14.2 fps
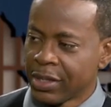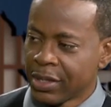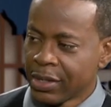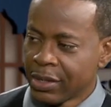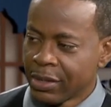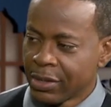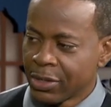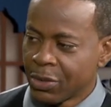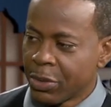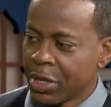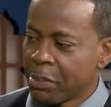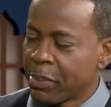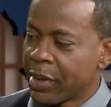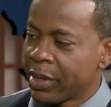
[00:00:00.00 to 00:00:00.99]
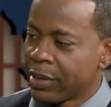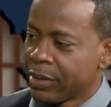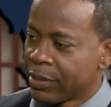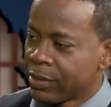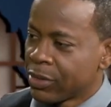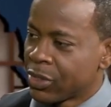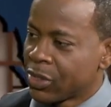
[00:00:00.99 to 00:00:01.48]
Yes, that is
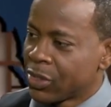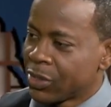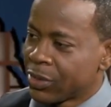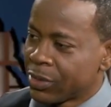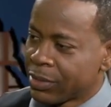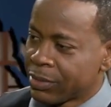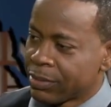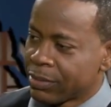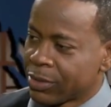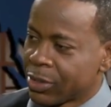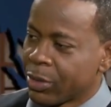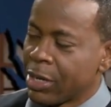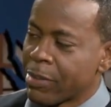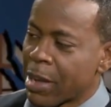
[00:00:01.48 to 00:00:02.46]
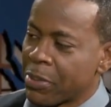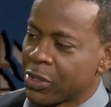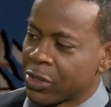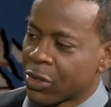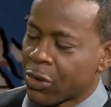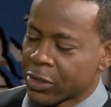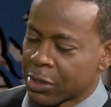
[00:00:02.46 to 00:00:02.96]
included in rest. So when the Bible
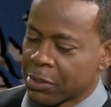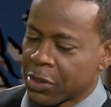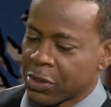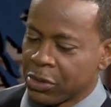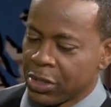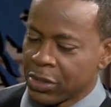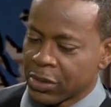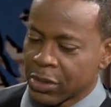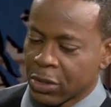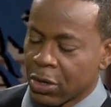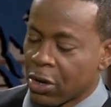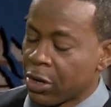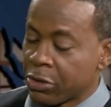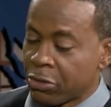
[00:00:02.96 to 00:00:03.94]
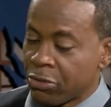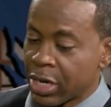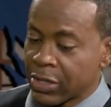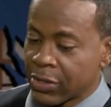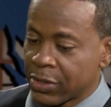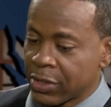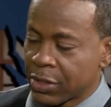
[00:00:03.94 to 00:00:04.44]
talks about Jesus, God
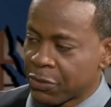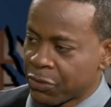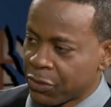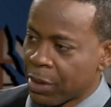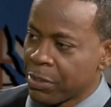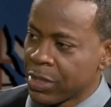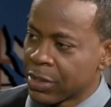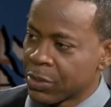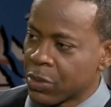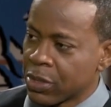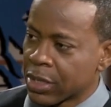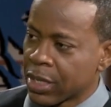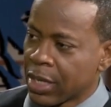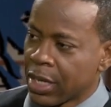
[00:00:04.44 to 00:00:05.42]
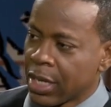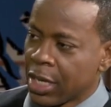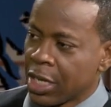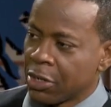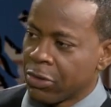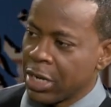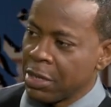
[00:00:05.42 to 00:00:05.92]
rested from his work,
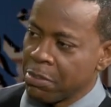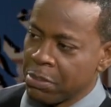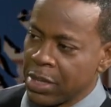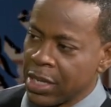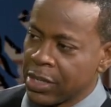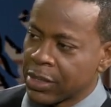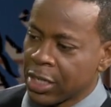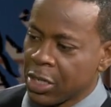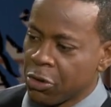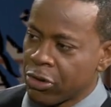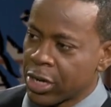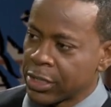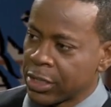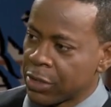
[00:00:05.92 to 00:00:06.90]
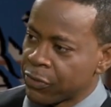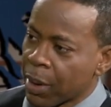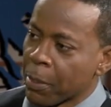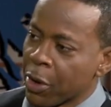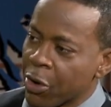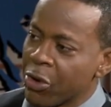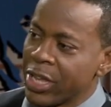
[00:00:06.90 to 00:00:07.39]
it really means that he rested
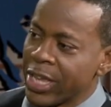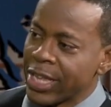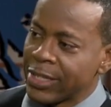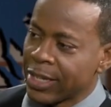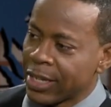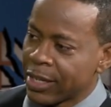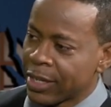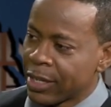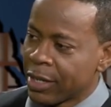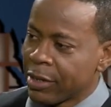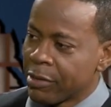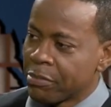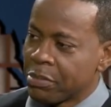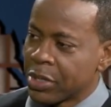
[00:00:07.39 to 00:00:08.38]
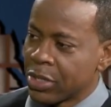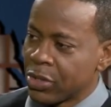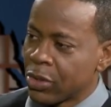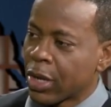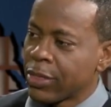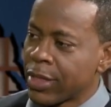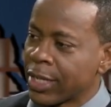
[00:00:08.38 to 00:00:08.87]
from creating, but
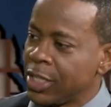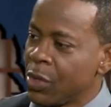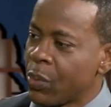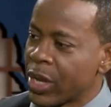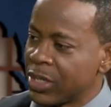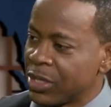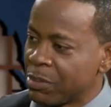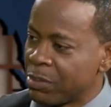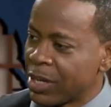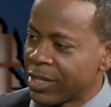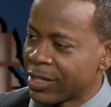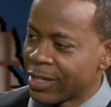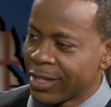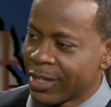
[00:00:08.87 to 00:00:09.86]
not that he went to bed.